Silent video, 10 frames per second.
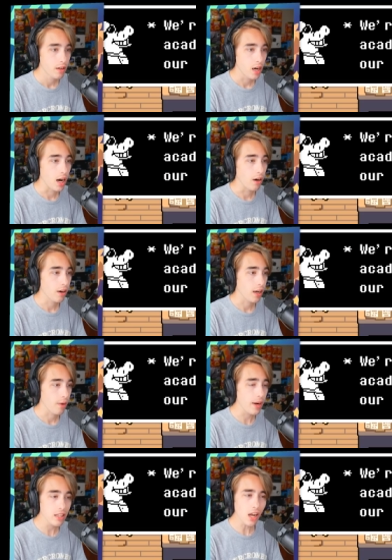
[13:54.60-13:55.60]
Oh, okay.
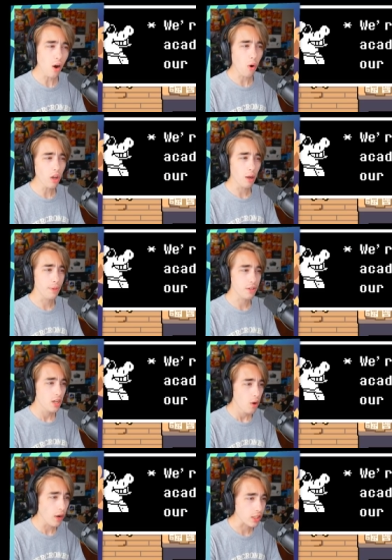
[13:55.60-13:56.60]
Wait, no, hold up. There's,
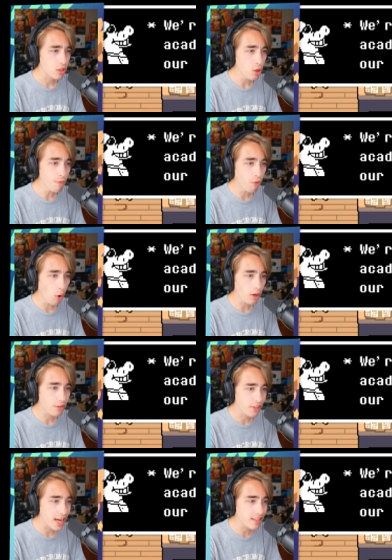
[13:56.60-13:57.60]
what, two, four,
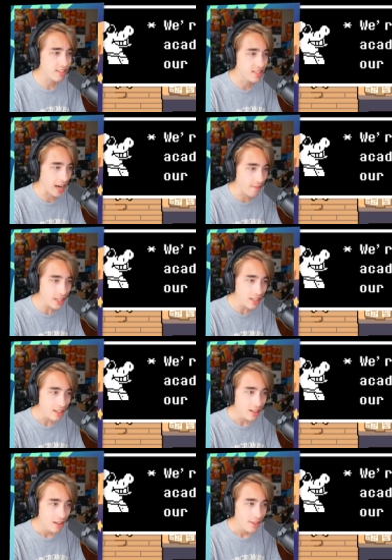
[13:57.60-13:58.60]
six, seven?
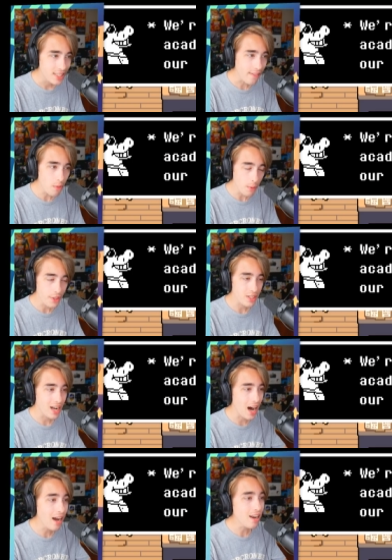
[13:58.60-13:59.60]
Seven people. There's an
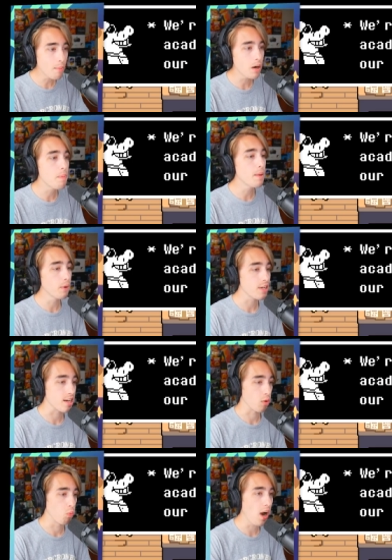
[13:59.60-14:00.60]
odd number of people
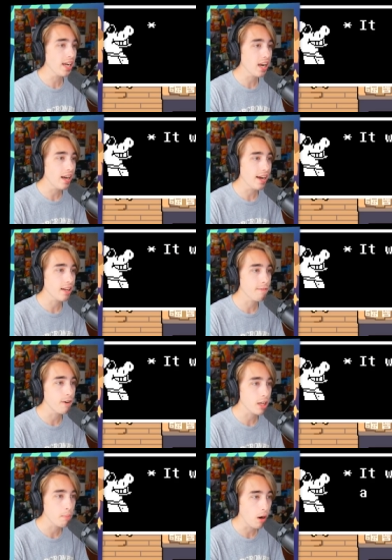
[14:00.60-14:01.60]
here. Why can I not get a
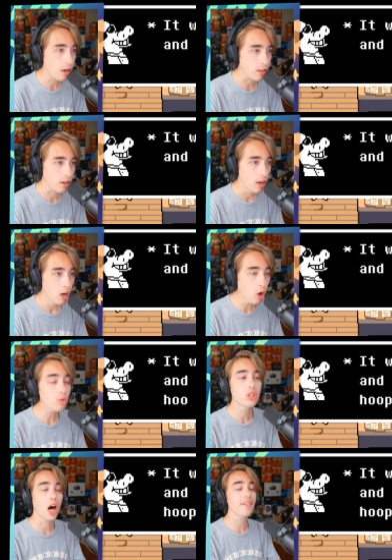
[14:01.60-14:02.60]
fucking partner?
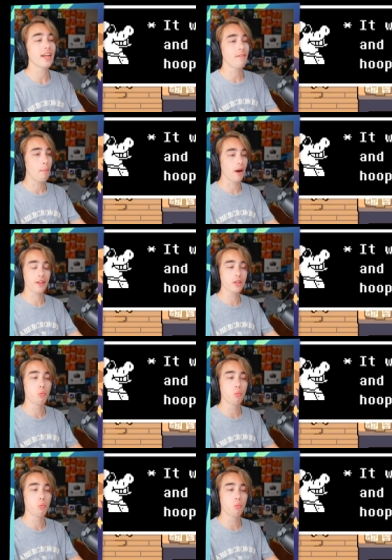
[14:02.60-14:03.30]
Who doesn't have a partner? There's